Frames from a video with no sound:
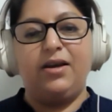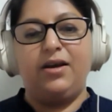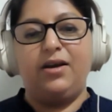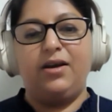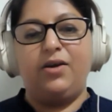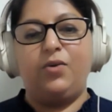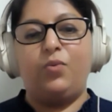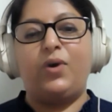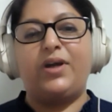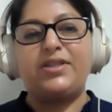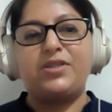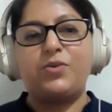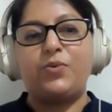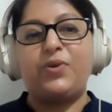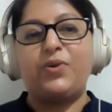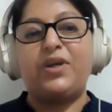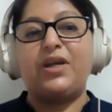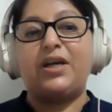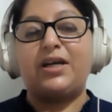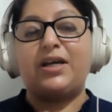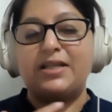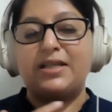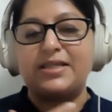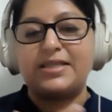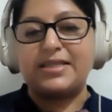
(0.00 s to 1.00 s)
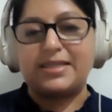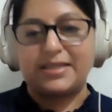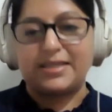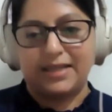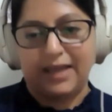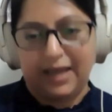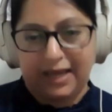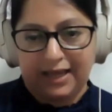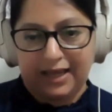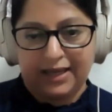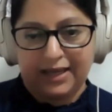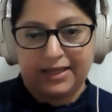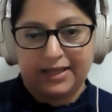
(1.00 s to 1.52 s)
Once we
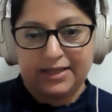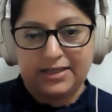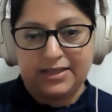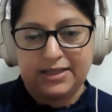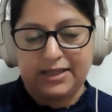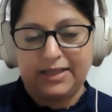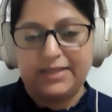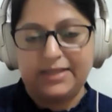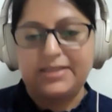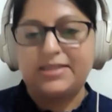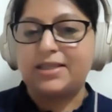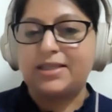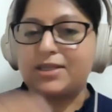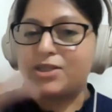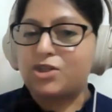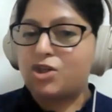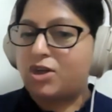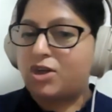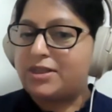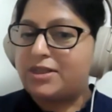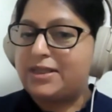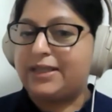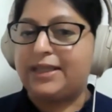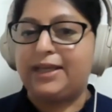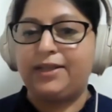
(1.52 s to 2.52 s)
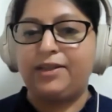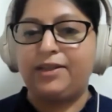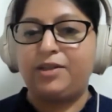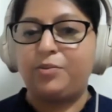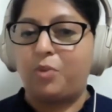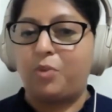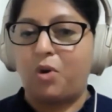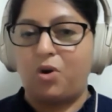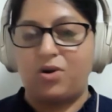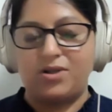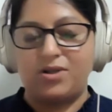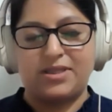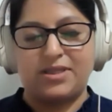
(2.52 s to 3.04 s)
understand, it's just not ticking the
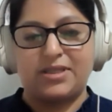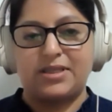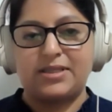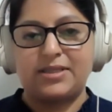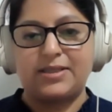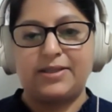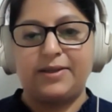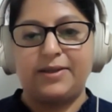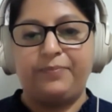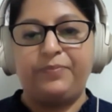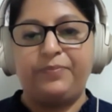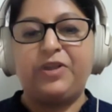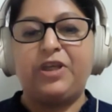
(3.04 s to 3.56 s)
boxes.